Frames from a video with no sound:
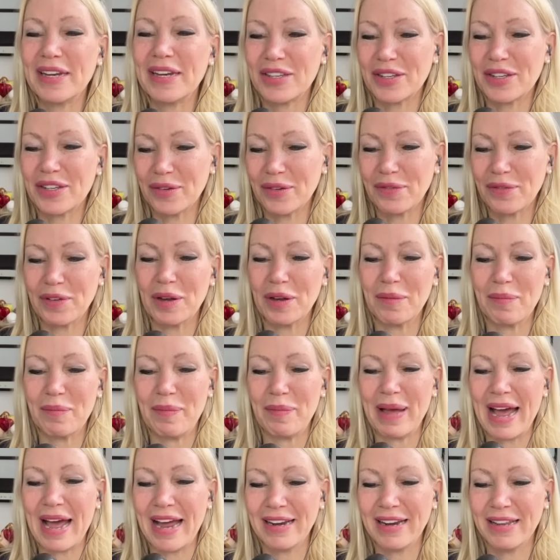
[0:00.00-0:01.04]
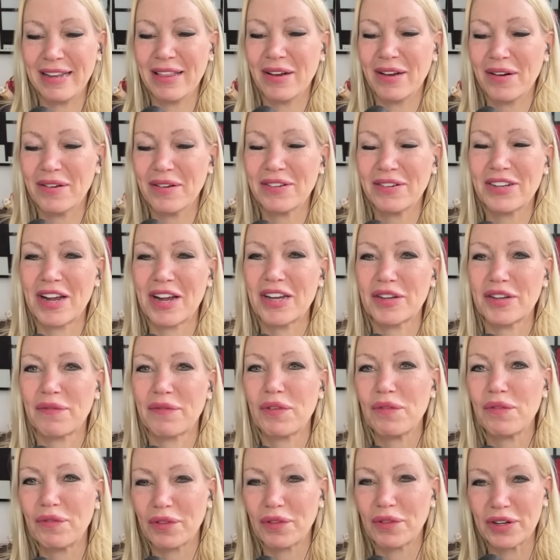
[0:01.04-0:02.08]
Do you feel bad, though, Josh, if
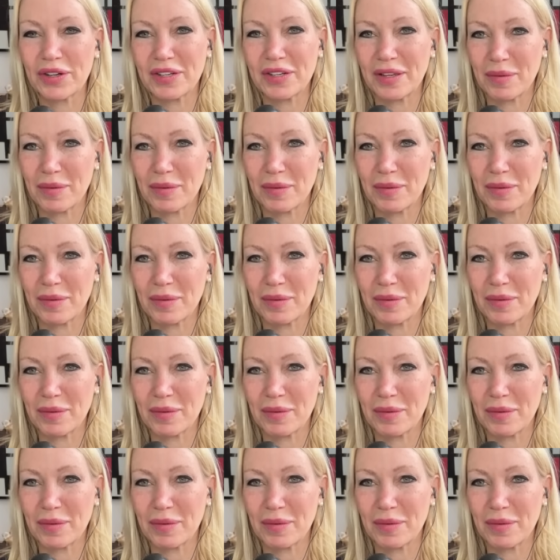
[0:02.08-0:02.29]
you flirt